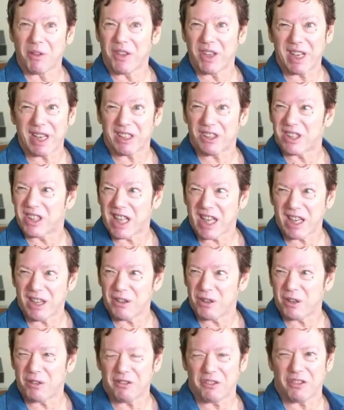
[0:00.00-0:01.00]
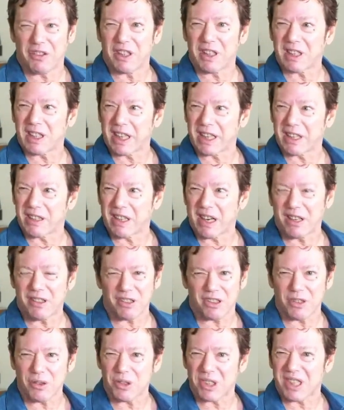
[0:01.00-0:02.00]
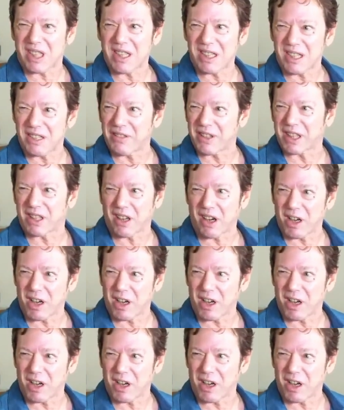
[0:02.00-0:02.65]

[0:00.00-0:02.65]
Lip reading: But the next day, you don't feel like that. There's no sense of